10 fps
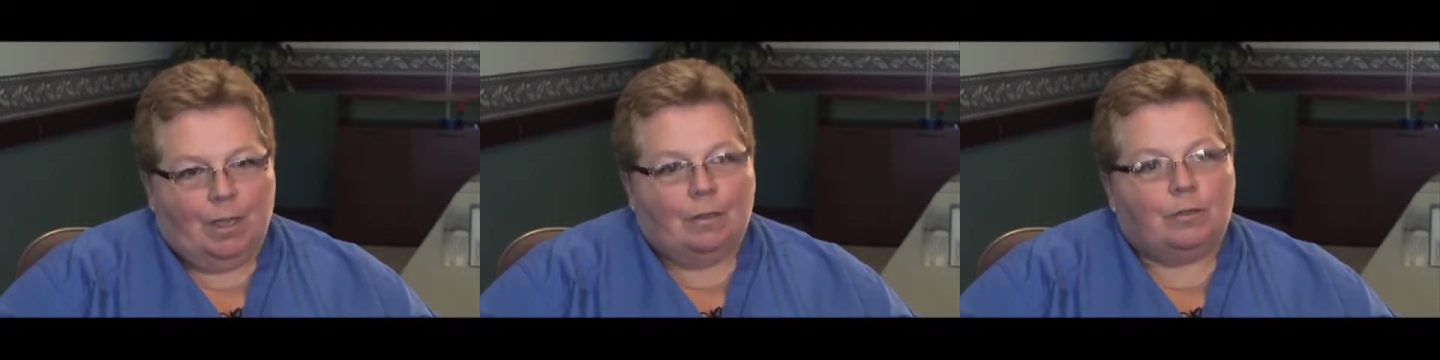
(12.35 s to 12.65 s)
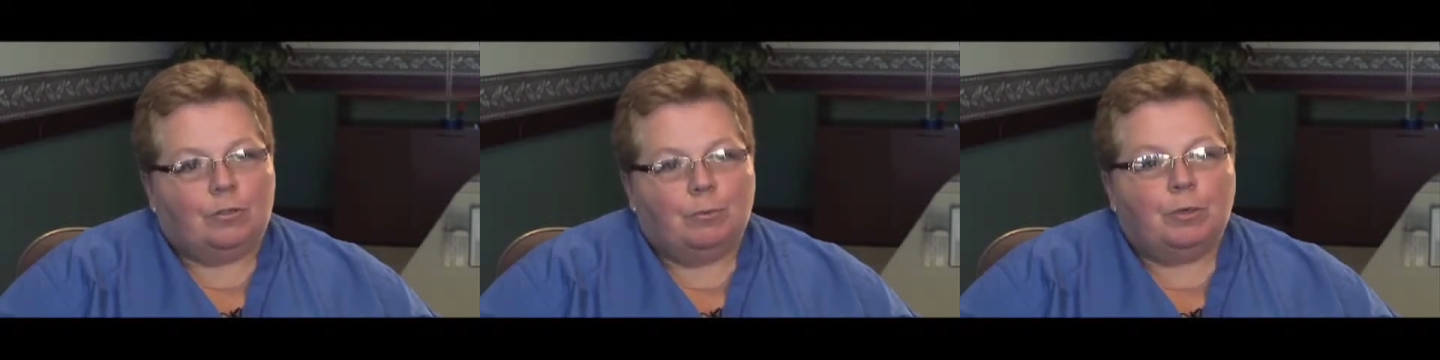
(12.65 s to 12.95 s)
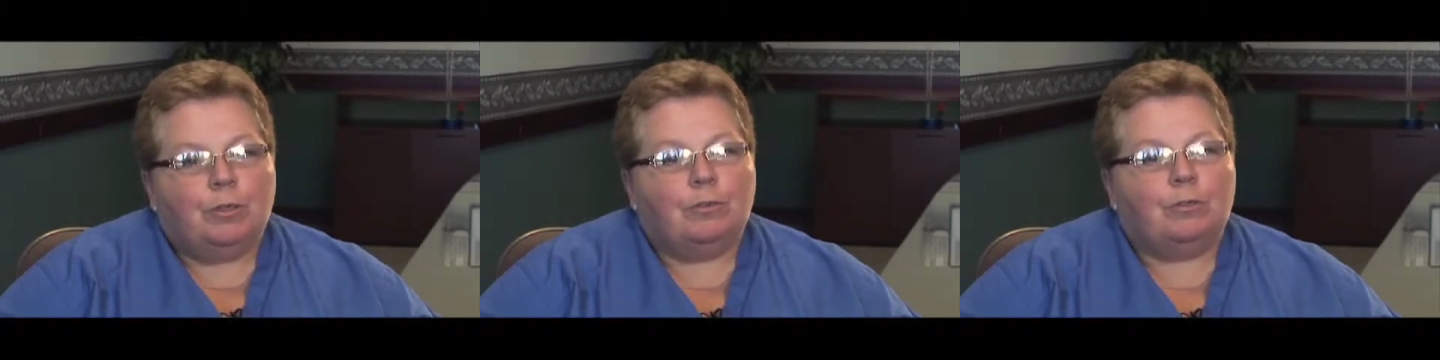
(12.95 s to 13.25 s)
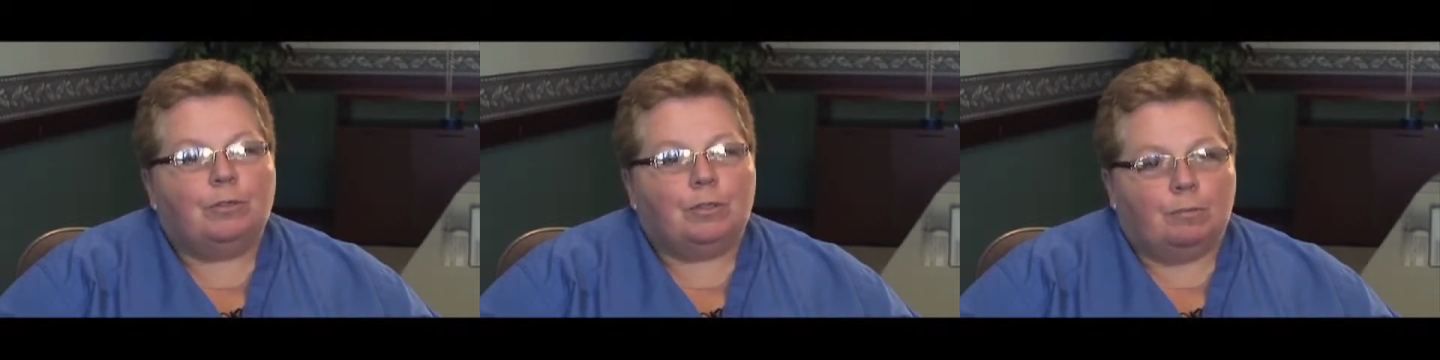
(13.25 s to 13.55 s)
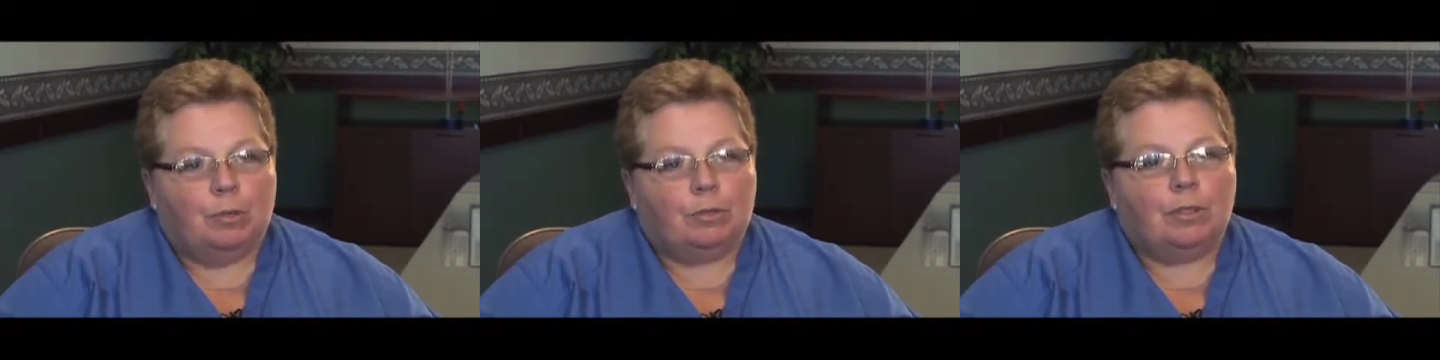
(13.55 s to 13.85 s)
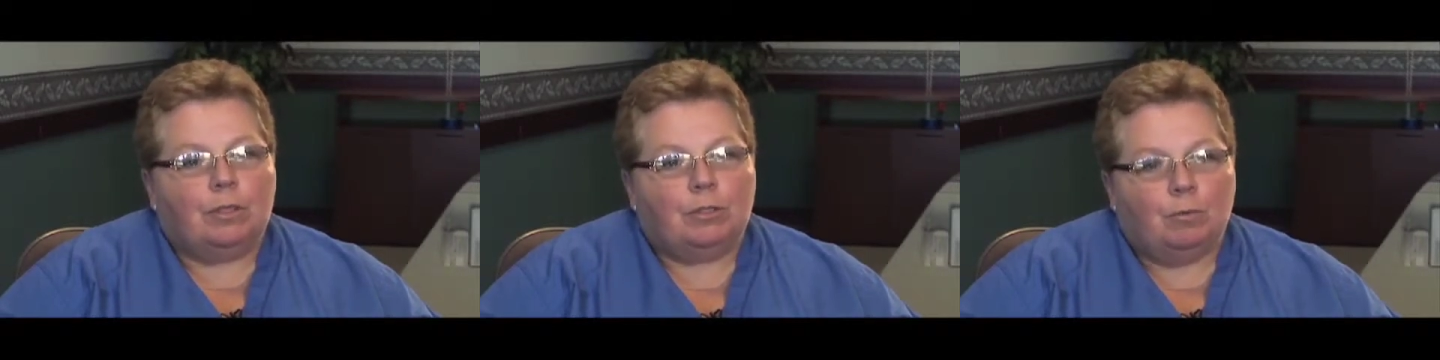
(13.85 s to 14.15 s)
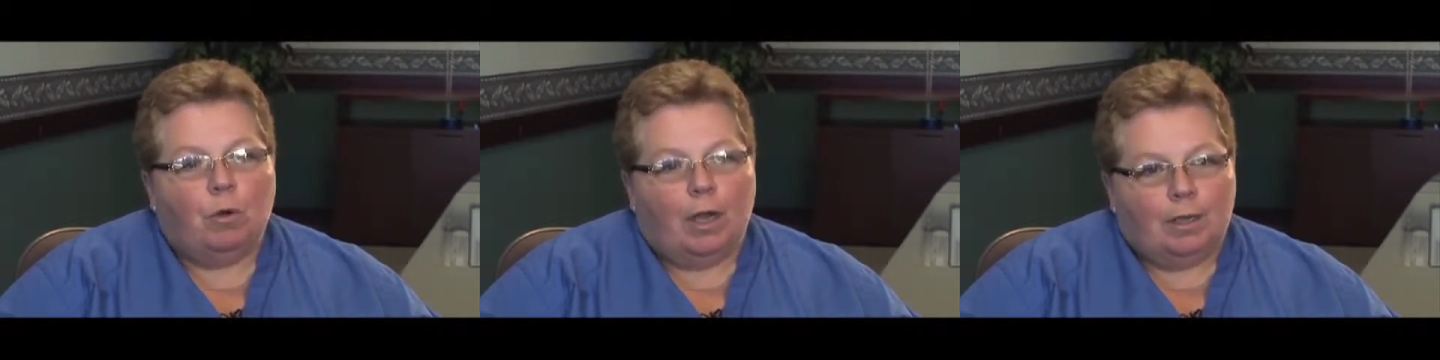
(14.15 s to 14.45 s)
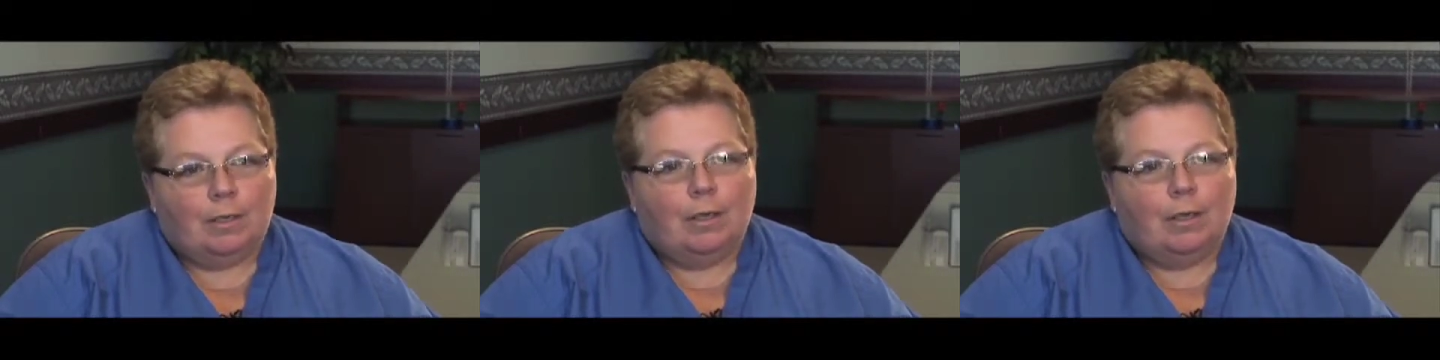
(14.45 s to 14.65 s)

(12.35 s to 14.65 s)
The super user is the person that you want,